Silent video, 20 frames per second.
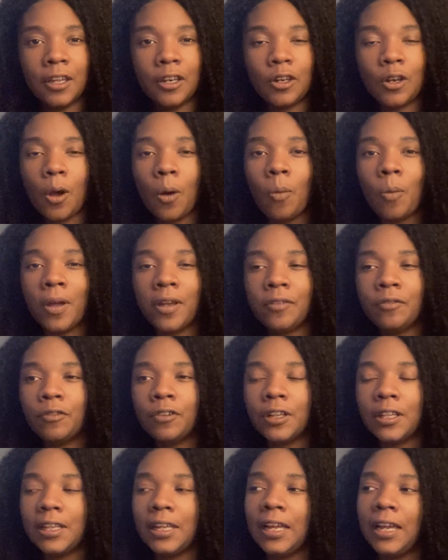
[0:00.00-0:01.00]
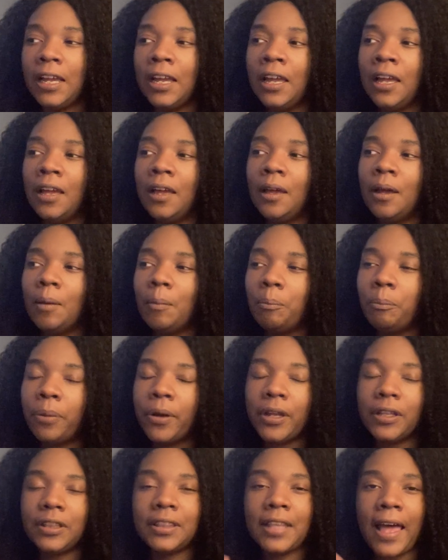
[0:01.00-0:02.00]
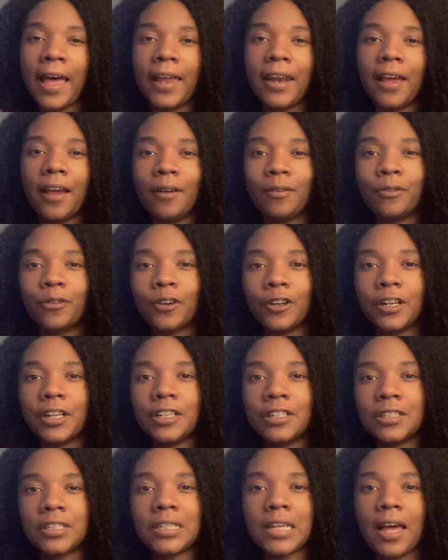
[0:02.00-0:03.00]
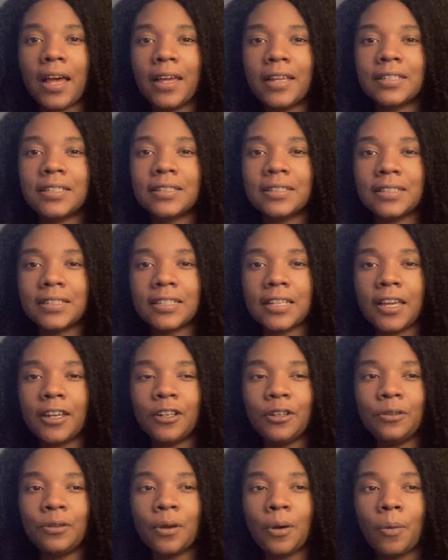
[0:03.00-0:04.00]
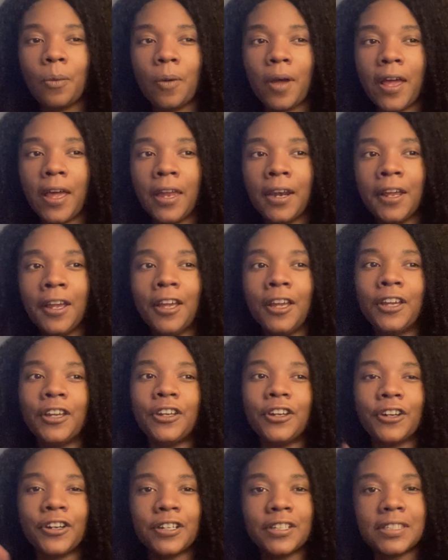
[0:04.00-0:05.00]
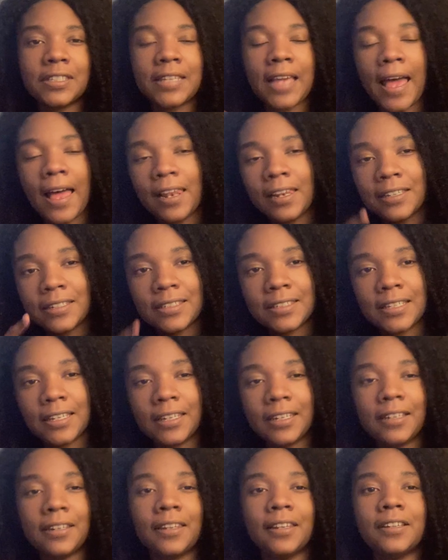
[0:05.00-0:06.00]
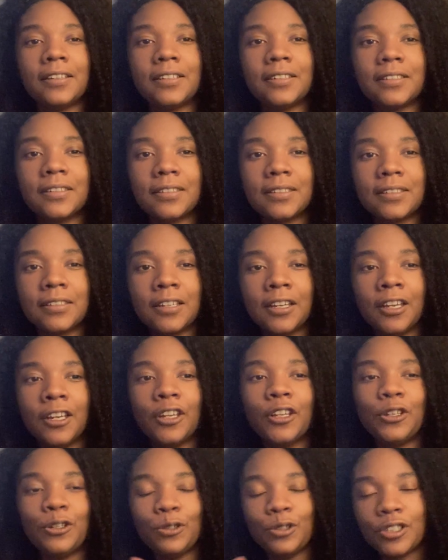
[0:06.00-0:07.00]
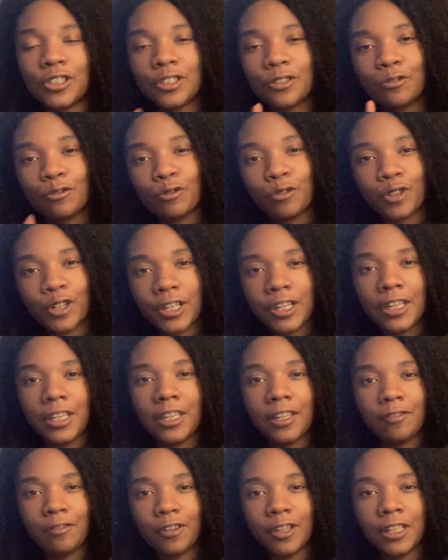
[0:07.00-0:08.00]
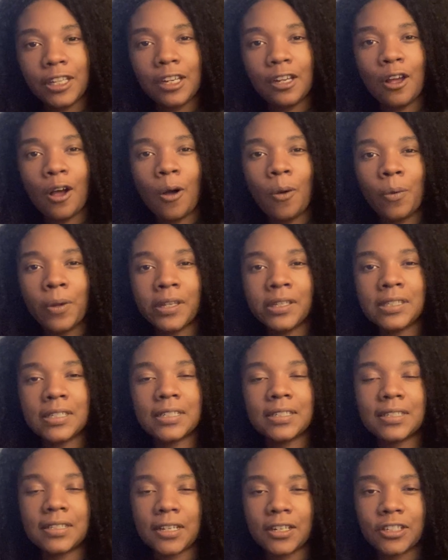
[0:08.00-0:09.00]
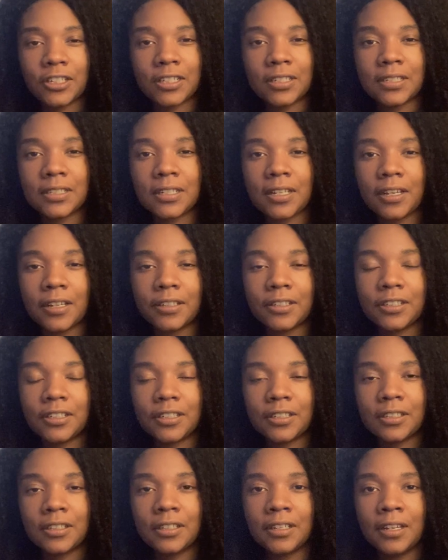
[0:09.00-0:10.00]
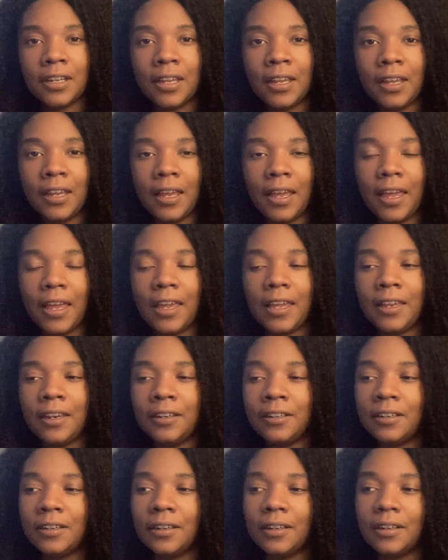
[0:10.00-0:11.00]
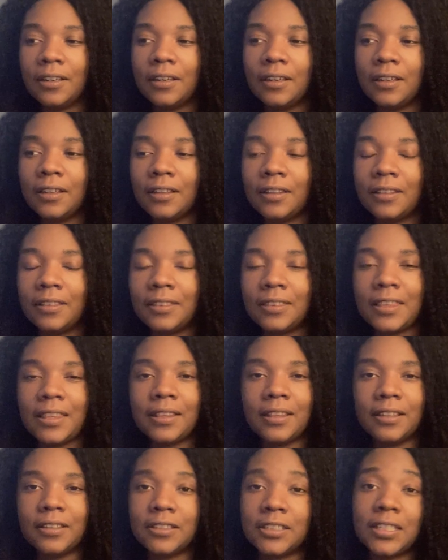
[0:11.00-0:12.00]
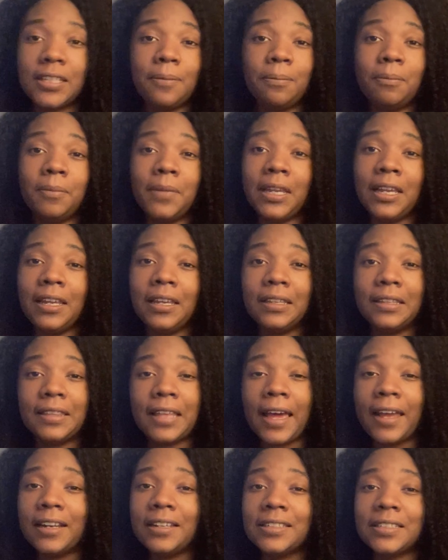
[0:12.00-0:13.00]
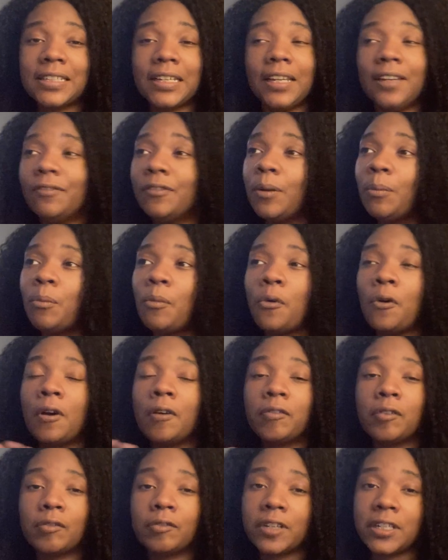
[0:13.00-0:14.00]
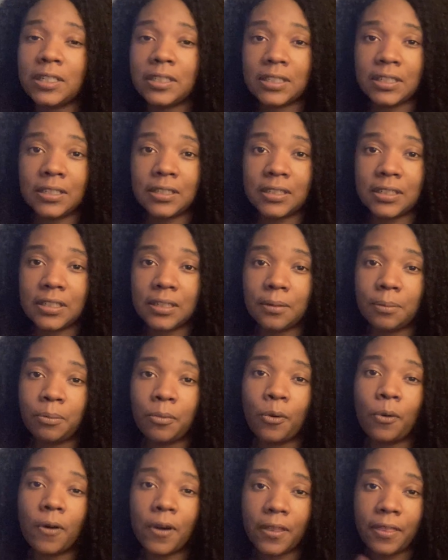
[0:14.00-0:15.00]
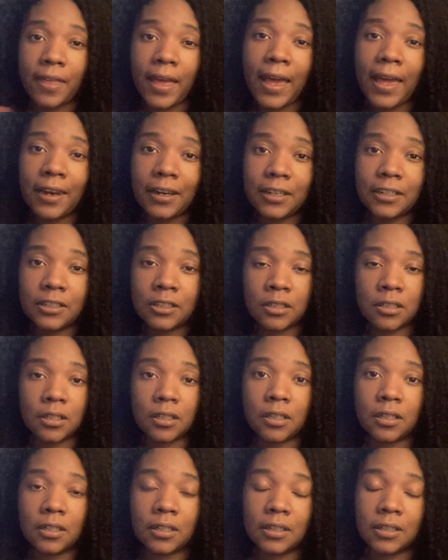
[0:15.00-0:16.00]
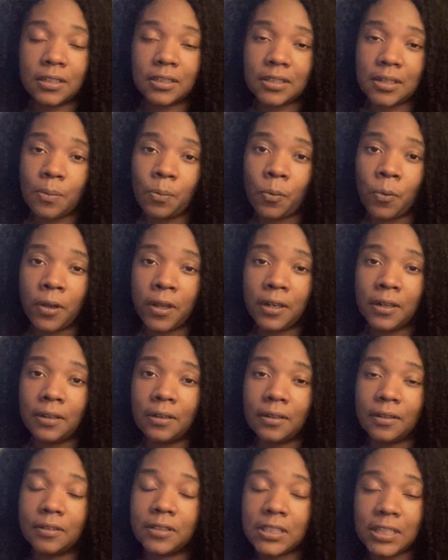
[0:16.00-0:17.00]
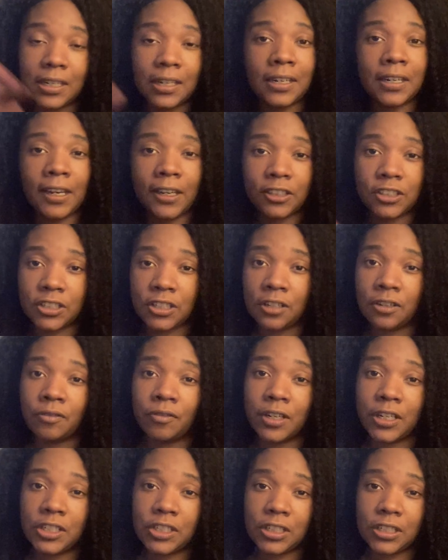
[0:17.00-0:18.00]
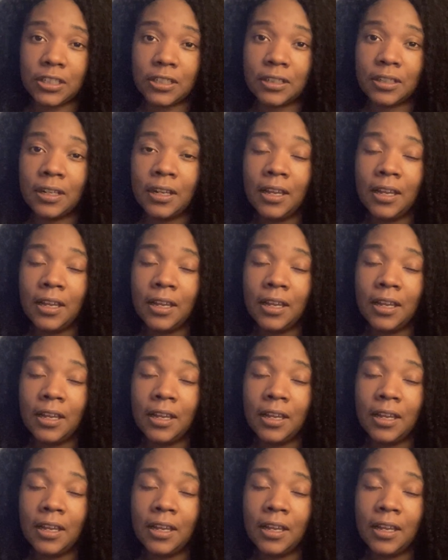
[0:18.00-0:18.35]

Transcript: No one really put that effort into us and said, you know what, you're talented in this. You should really, really go into such and such. And to me, that is even more of a reason to pour that into someone, to the next generation.